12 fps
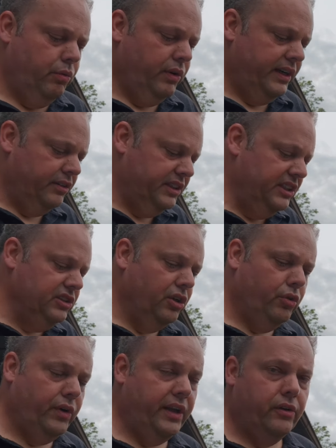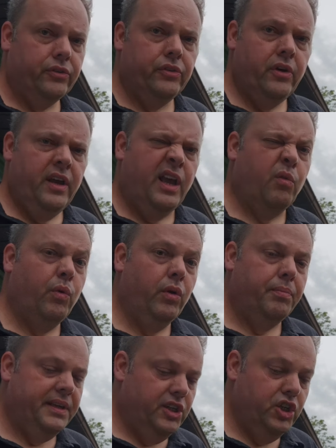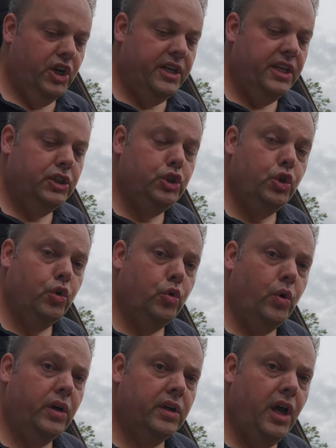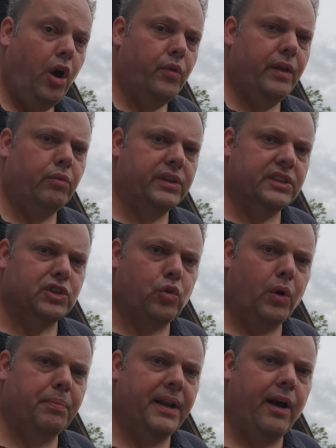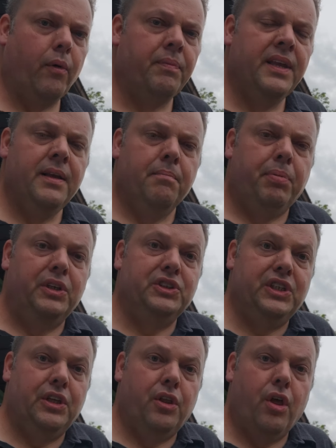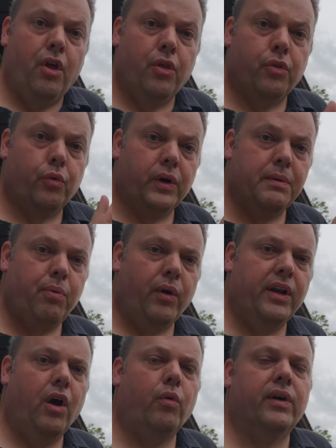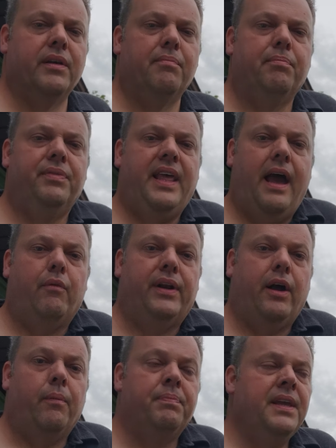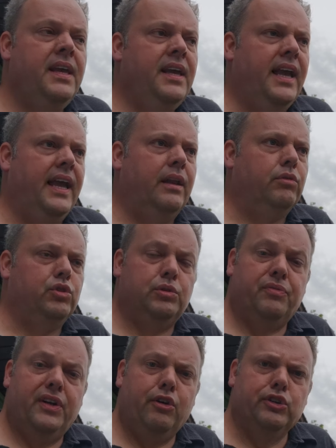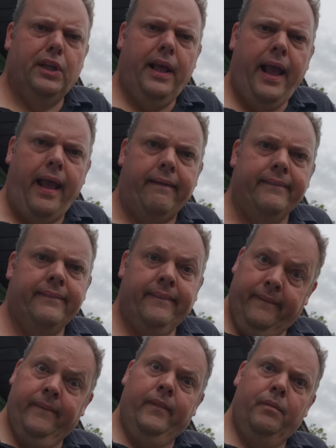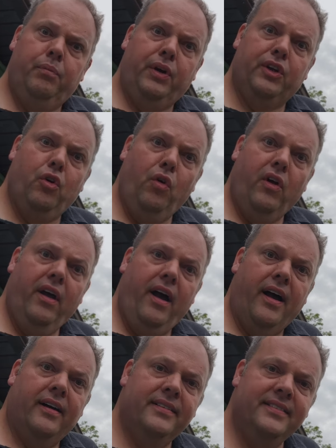We work out these little wrinkles and we'll be good to go. Then we'll get the Scorpyd out, Bunjie 3.0, we'll get that one out, and we'll do some videos on that. Pretty cool, huh?